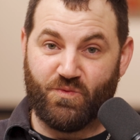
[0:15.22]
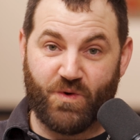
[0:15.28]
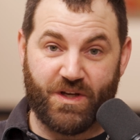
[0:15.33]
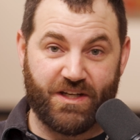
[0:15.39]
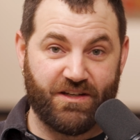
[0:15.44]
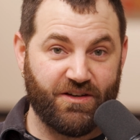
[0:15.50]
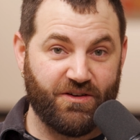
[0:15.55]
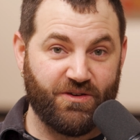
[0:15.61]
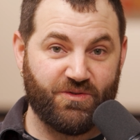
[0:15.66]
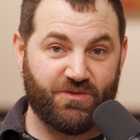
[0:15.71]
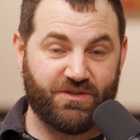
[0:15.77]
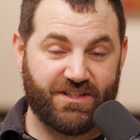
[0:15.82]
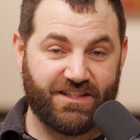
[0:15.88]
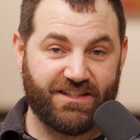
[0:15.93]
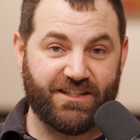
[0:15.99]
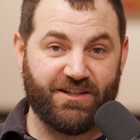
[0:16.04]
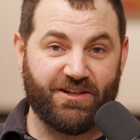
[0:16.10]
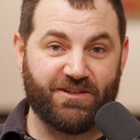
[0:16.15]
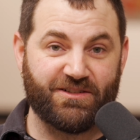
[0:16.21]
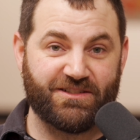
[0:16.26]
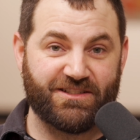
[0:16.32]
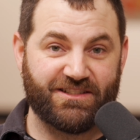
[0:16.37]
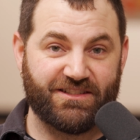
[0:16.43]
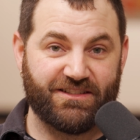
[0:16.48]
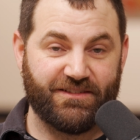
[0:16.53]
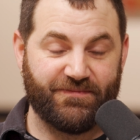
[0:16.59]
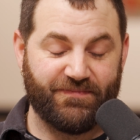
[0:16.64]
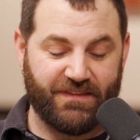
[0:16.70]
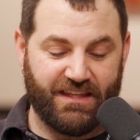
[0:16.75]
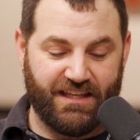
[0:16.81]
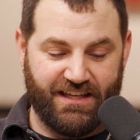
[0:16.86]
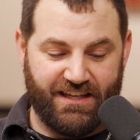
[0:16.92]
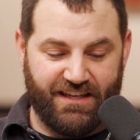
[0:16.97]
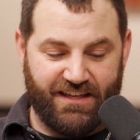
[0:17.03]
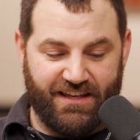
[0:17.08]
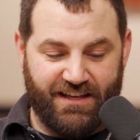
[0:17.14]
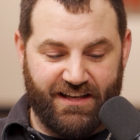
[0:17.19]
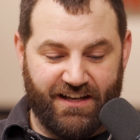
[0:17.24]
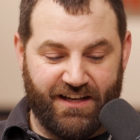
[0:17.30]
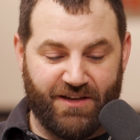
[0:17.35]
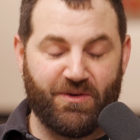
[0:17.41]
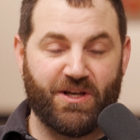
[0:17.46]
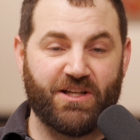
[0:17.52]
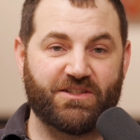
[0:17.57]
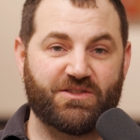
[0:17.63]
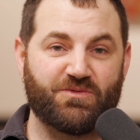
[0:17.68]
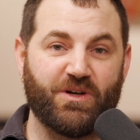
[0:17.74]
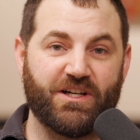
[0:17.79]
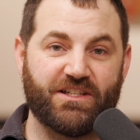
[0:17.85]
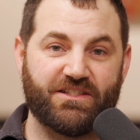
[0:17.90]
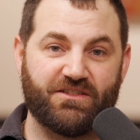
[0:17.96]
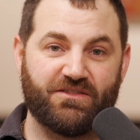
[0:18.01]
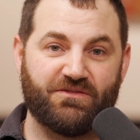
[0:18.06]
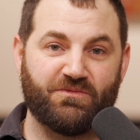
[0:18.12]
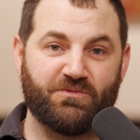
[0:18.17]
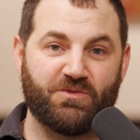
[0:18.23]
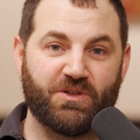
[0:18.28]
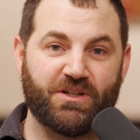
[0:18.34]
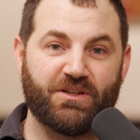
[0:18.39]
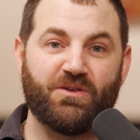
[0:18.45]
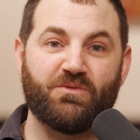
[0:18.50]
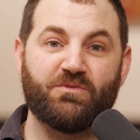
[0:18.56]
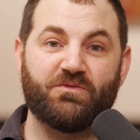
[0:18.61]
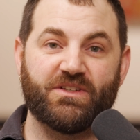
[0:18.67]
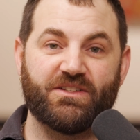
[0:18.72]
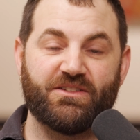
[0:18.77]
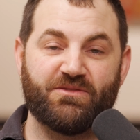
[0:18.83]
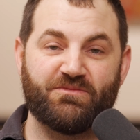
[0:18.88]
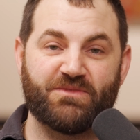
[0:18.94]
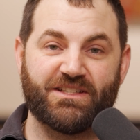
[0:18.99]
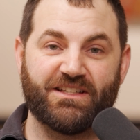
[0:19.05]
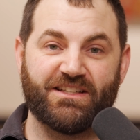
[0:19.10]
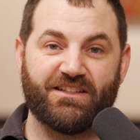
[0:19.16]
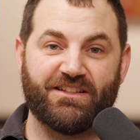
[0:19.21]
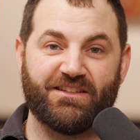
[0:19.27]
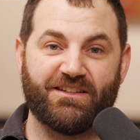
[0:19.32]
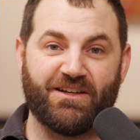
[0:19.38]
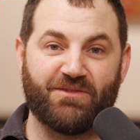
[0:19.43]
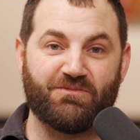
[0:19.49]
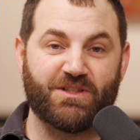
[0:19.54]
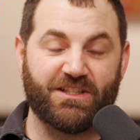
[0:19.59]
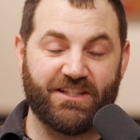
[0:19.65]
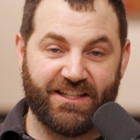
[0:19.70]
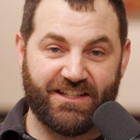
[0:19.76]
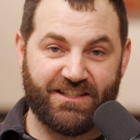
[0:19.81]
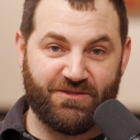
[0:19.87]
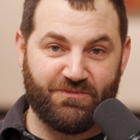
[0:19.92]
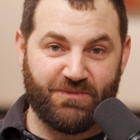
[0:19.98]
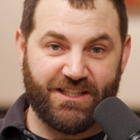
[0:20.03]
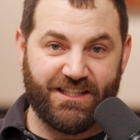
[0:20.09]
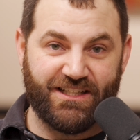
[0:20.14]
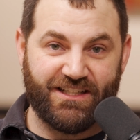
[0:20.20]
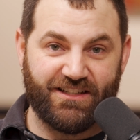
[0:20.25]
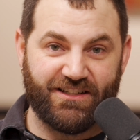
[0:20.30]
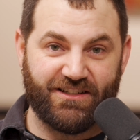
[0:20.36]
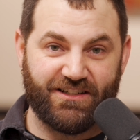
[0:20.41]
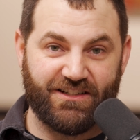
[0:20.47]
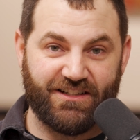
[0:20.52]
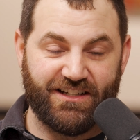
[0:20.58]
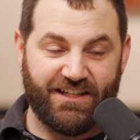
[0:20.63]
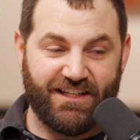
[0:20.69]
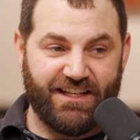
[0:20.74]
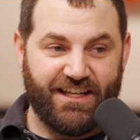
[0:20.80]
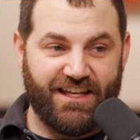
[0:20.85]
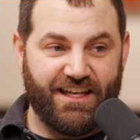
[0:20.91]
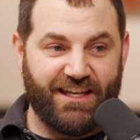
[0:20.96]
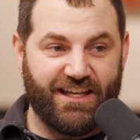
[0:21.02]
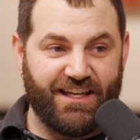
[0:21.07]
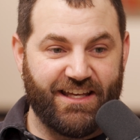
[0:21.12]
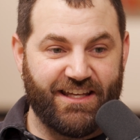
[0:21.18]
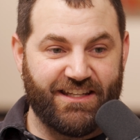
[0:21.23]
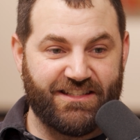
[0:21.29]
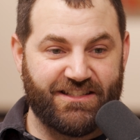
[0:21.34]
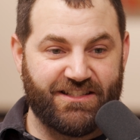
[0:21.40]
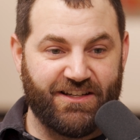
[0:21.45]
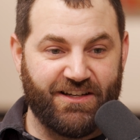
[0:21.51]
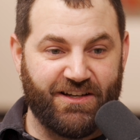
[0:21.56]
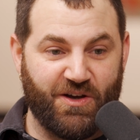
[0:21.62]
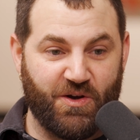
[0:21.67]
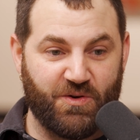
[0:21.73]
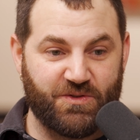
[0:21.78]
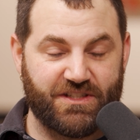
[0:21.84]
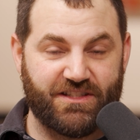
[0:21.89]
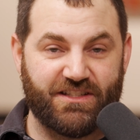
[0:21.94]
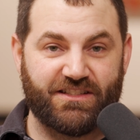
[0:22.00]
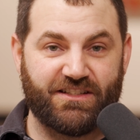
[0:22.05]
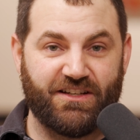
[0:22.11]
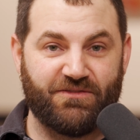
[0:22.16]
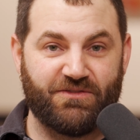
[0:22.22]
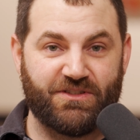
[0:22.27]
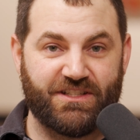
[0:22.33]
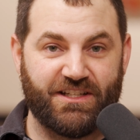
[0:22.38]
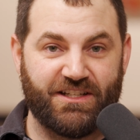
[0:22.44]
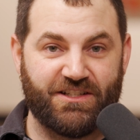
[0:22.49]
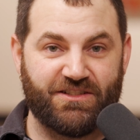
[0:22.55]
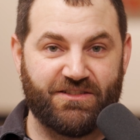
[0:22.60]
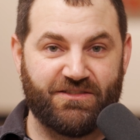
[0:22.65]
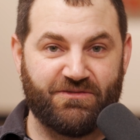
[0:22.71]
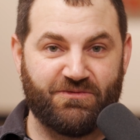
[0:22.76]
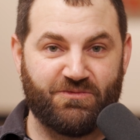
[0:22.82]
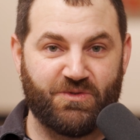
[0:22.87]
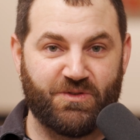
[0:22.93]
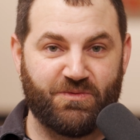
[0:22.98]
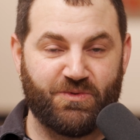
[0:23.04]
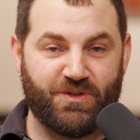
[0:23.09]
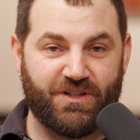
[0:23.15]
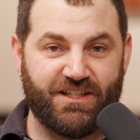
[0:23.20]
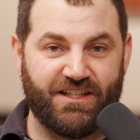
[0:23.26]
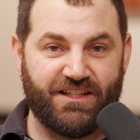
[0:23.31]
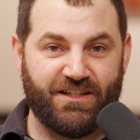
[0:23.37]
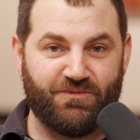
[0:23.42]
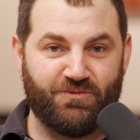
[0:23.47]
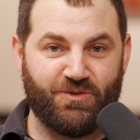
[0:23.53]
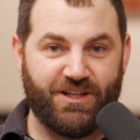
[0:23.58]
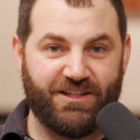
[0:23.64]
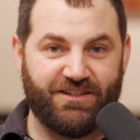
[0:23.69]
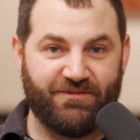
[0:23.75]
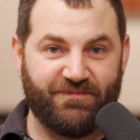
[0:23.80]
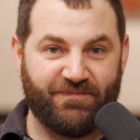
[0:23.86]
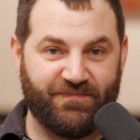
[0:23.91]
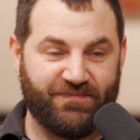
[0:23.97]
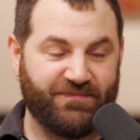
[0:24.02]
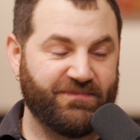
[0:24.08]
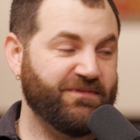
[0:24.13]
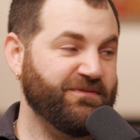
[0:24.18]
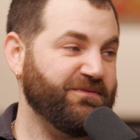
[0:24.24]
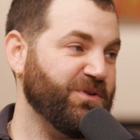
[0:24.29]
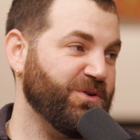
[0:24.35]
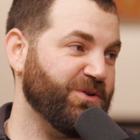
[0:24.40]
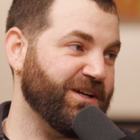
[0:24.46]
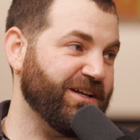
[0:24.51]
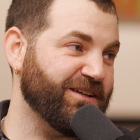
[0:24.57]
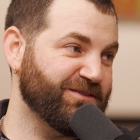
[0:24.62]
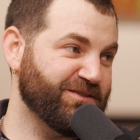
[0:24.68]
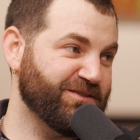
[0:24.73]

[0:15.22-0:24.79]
window to the arts. I'm Alex Weiser from Floating Home Films, and I'm delighted to be here and host this conversation with Brittany Reid. Okay,